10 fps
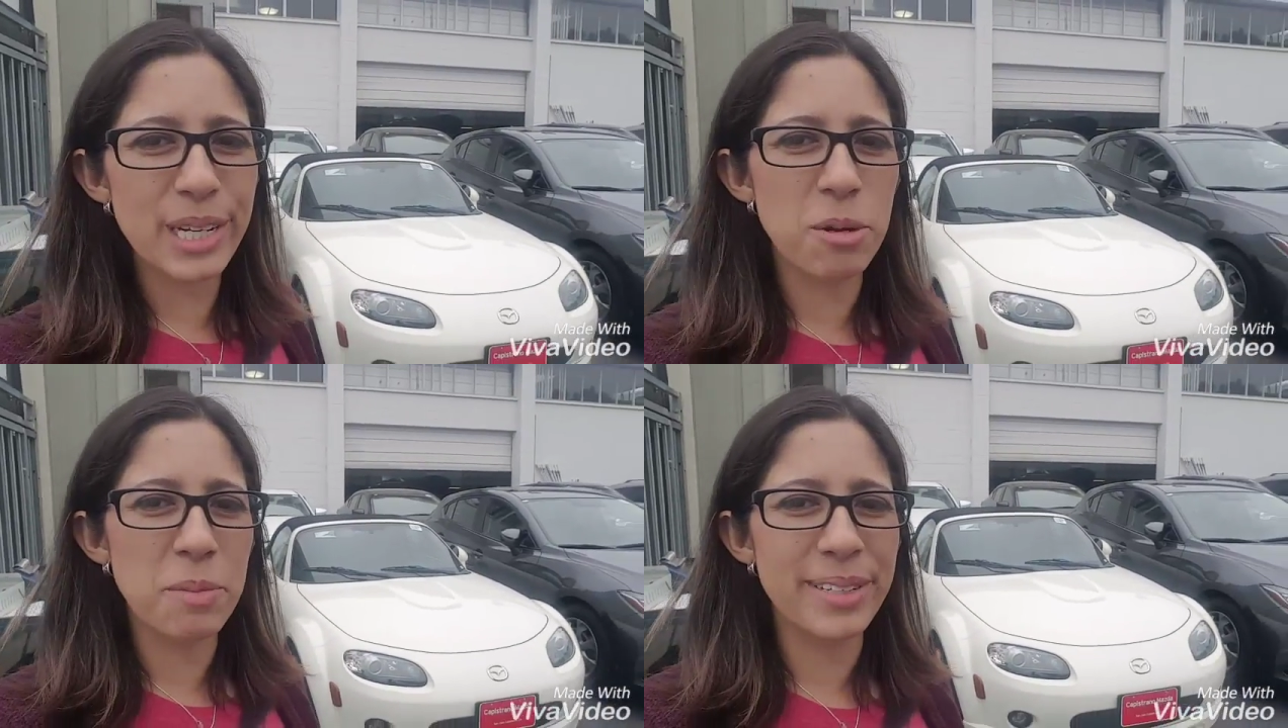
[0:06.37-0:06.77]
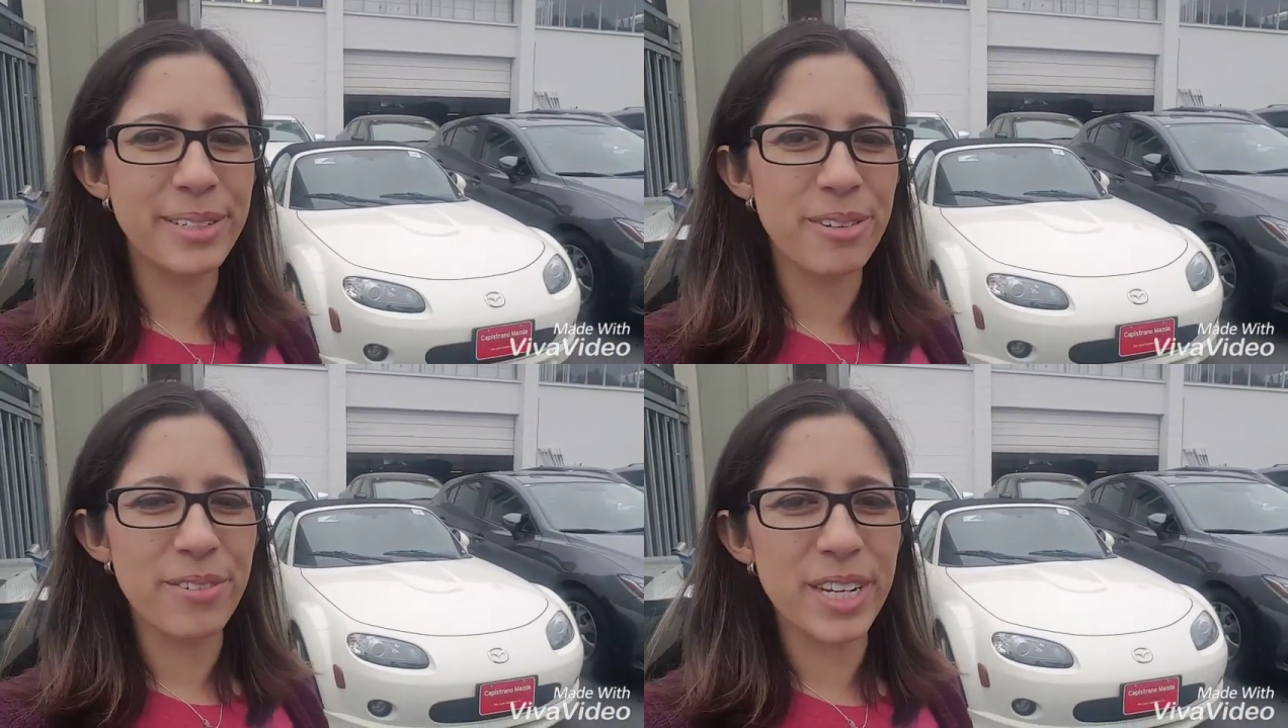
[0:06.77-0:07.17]
and I'm going to
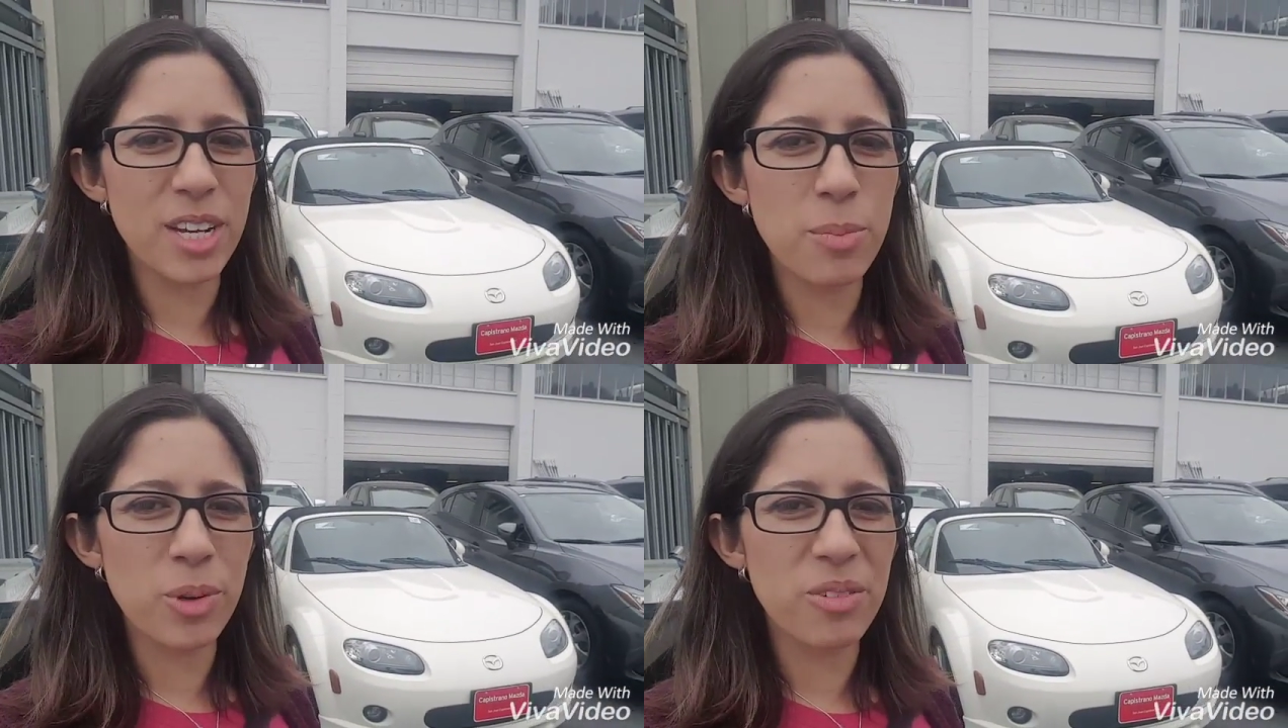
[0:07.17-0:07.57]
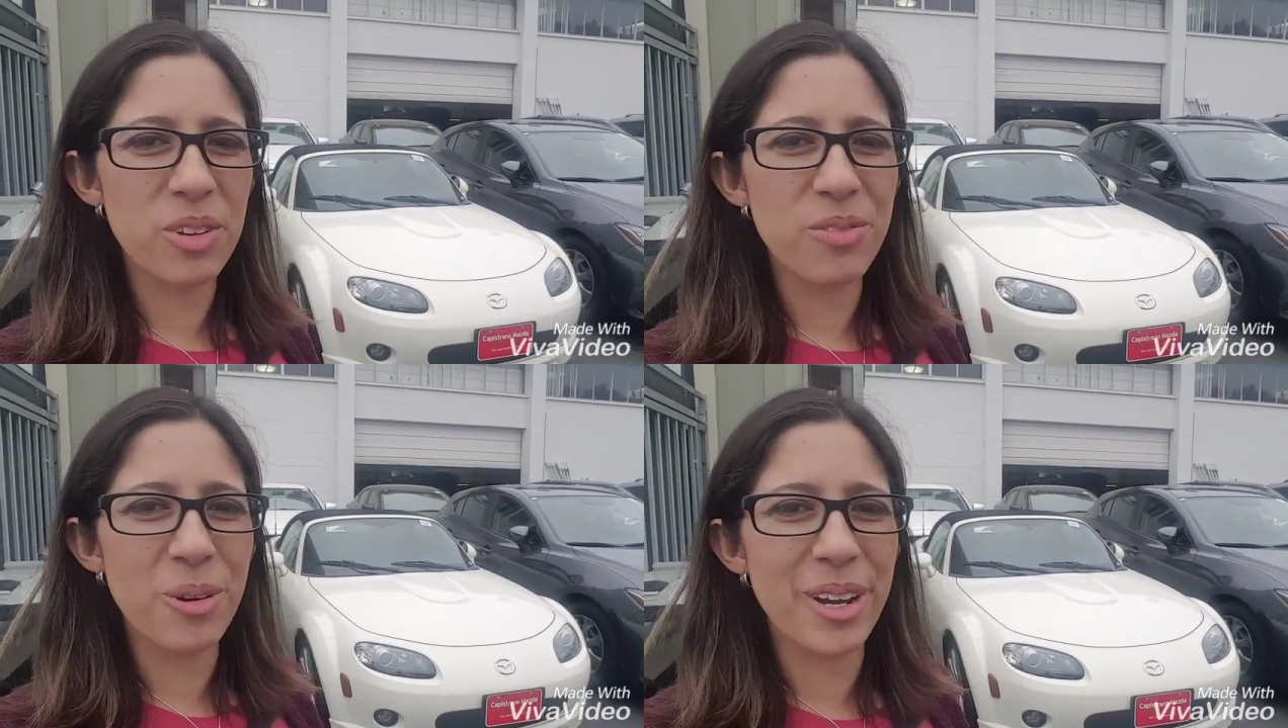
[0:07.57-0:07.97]
do a video
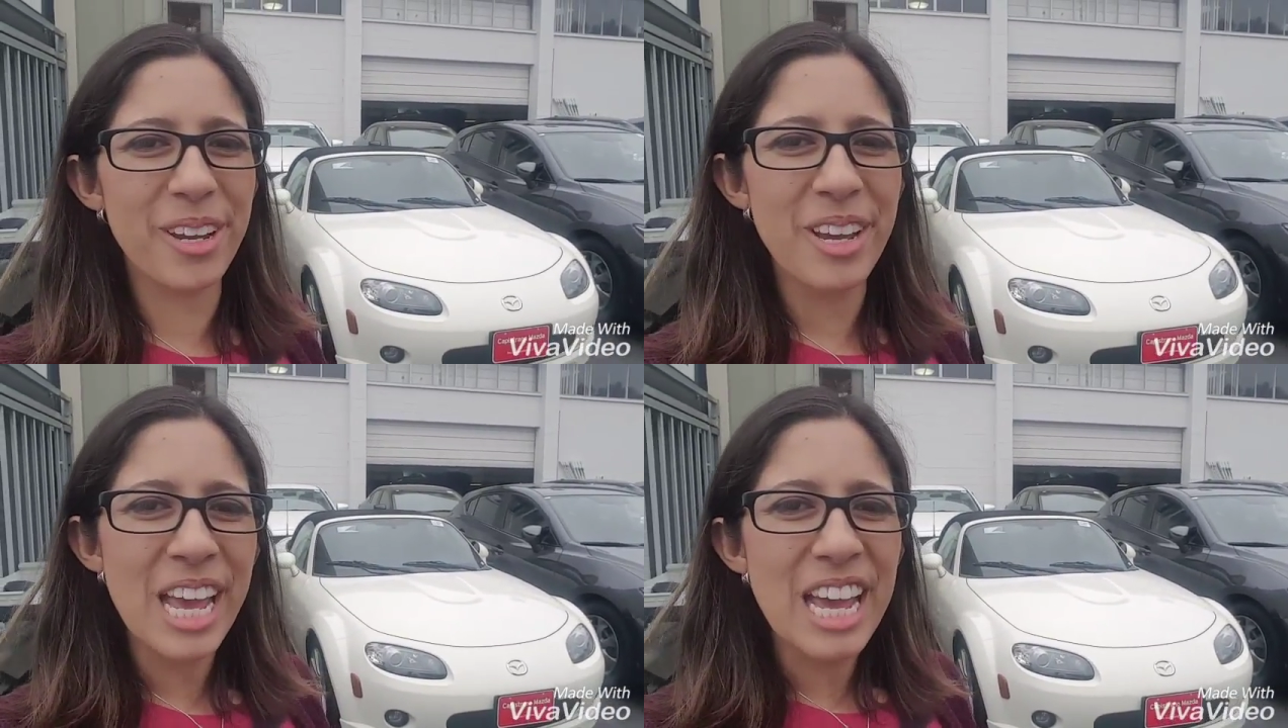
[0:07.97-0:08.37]
preview for you.